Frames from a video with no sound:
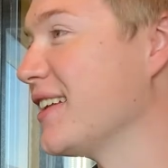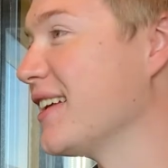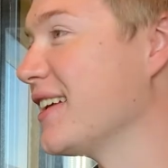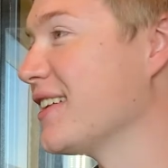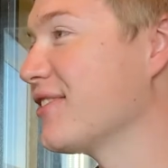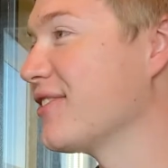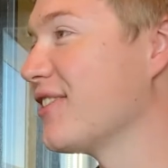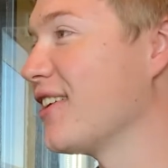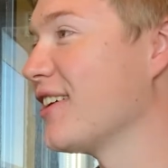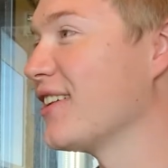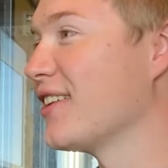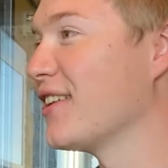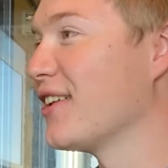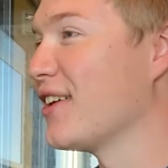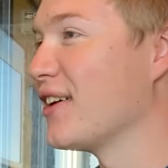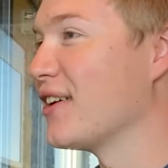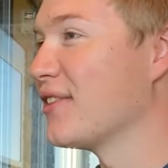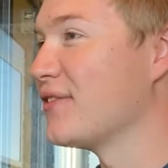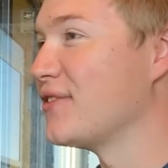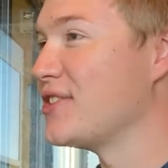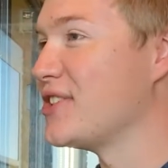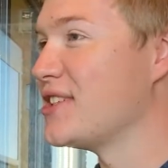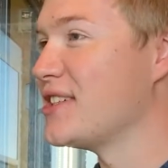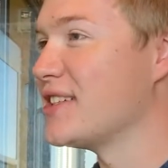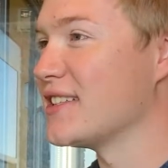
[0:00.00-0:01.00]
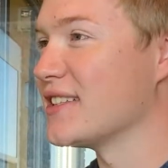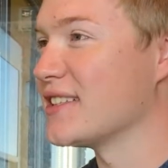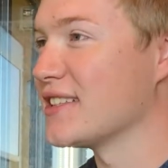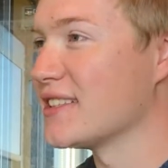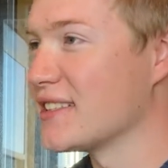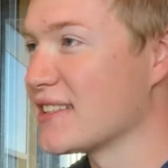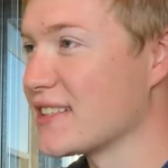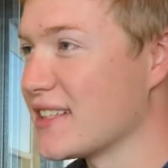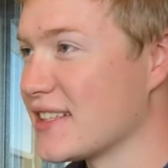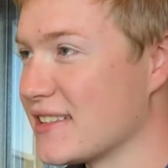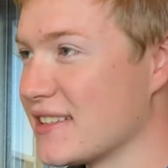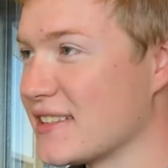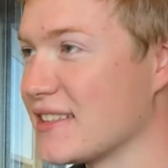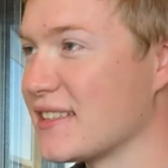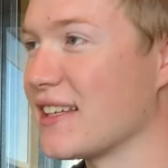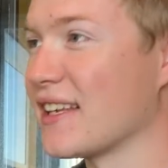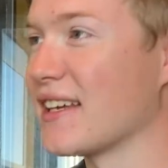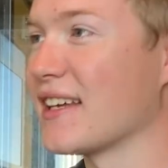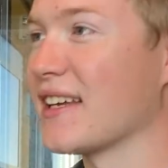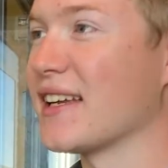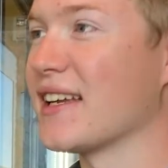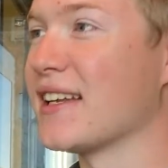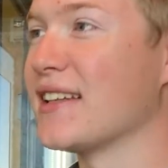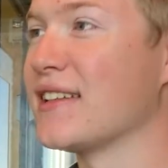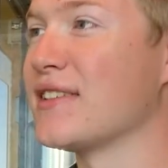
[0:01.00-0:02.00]
That's why I love Jesus, is because it's
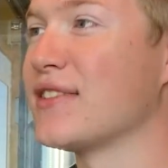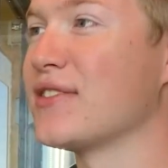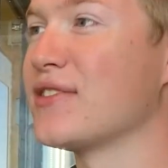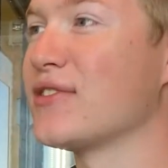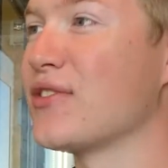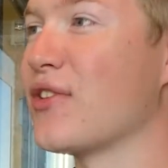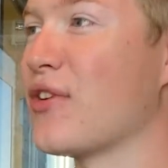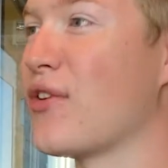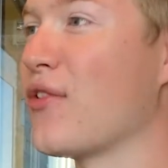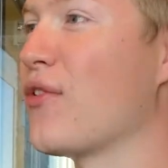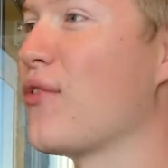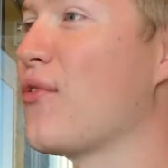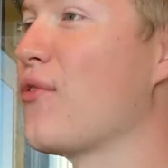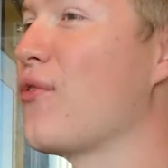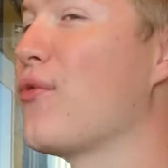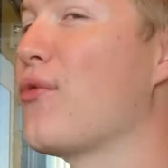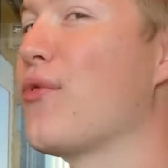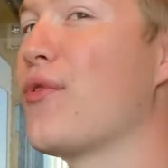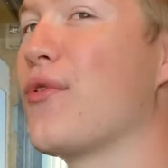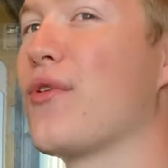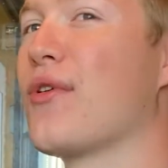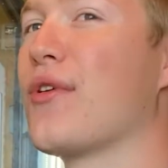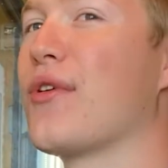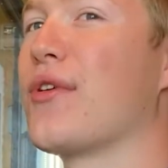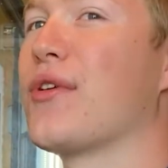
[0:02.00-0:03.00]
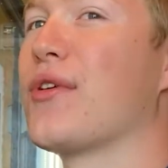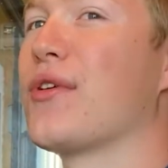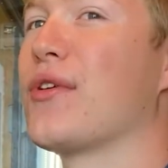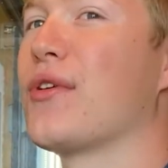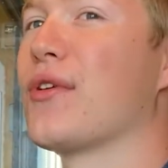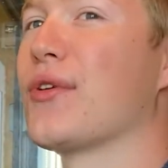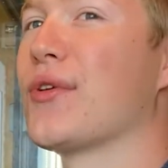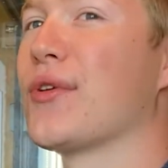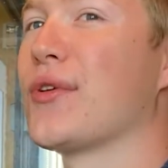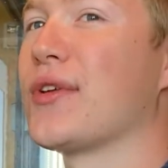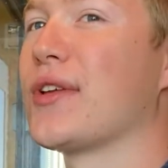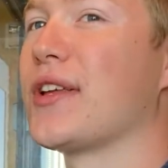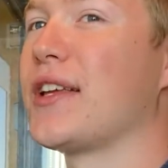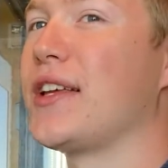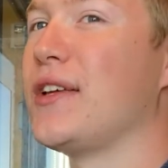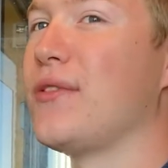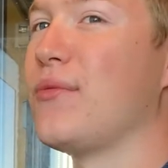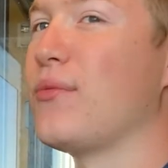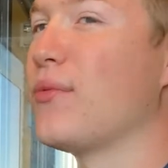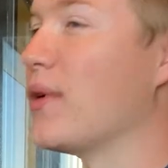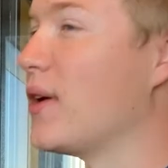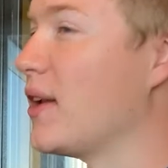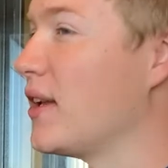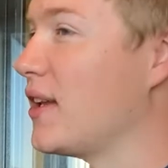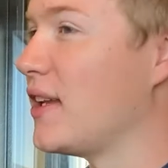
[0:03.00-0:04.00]
like, it's so, he
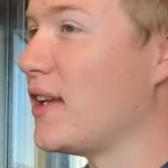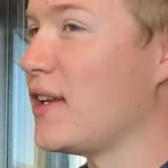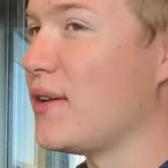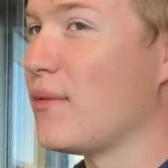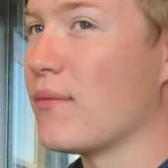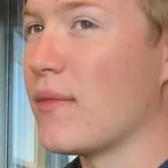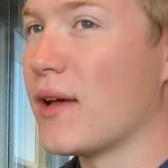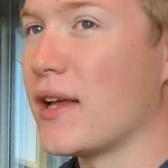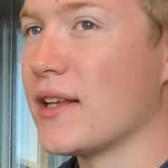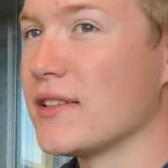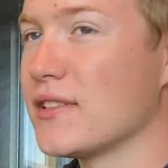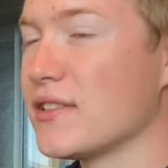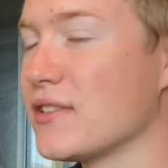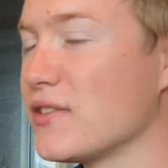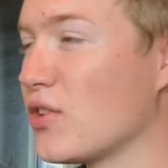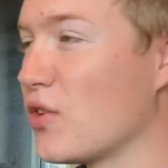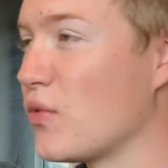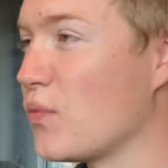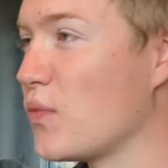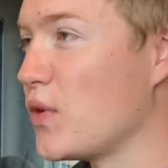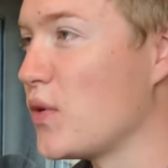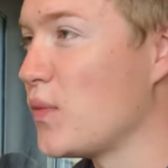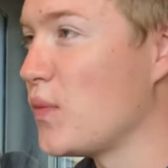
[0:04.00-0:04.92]
went and he met so many